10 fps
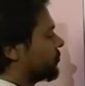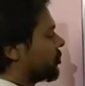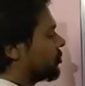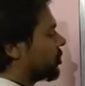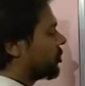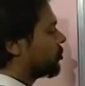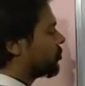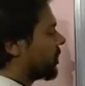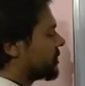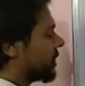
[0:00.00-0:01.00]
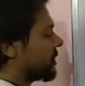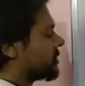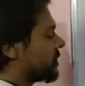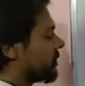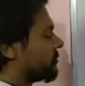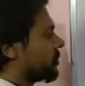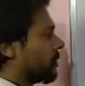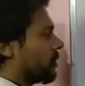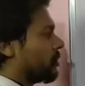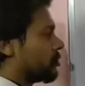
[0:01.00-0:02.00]
You got 2 as HCF.
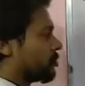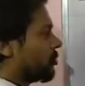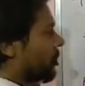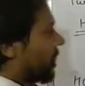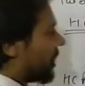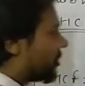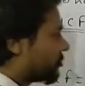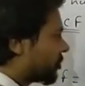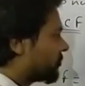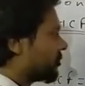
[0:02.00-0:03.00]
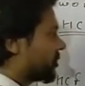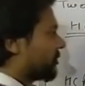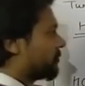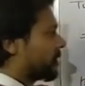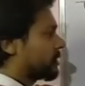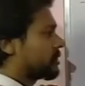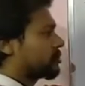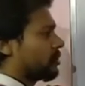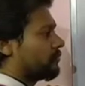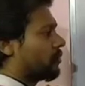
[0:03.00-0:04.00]
So out of the prime factors
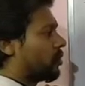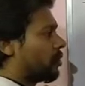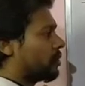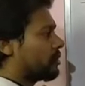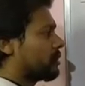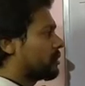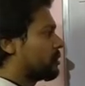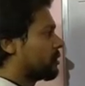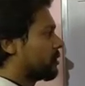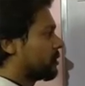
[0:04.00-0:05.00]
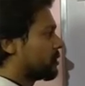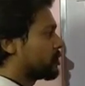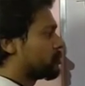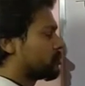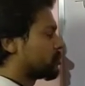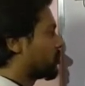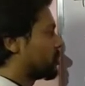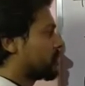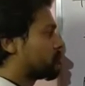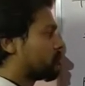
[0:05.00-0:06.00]
of all
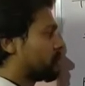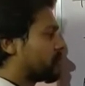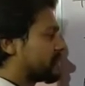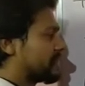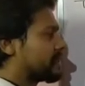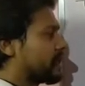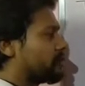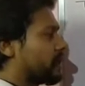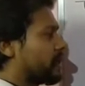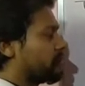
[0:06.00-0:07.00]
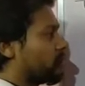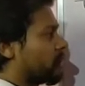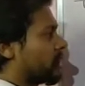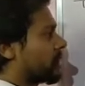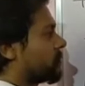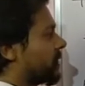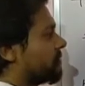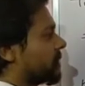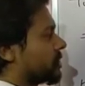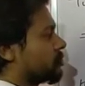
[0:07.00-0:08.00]
these two numbers 6 and 20, what are the prime
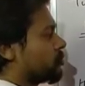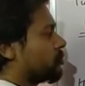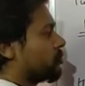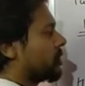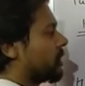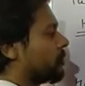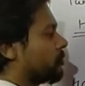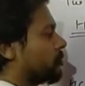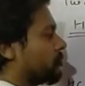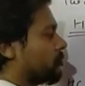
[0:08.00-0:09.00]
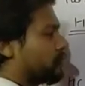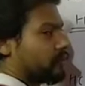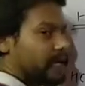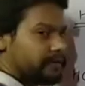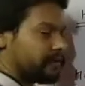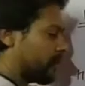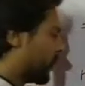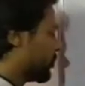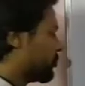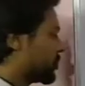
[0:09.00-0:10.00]
factors? 2, 3, 2, 2, 5.
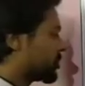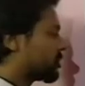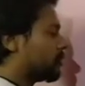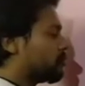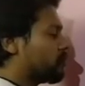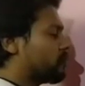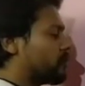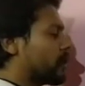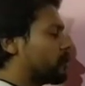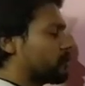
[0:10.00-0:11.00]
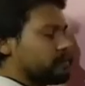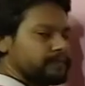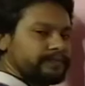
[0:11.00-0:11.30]
You just remove 1, 2.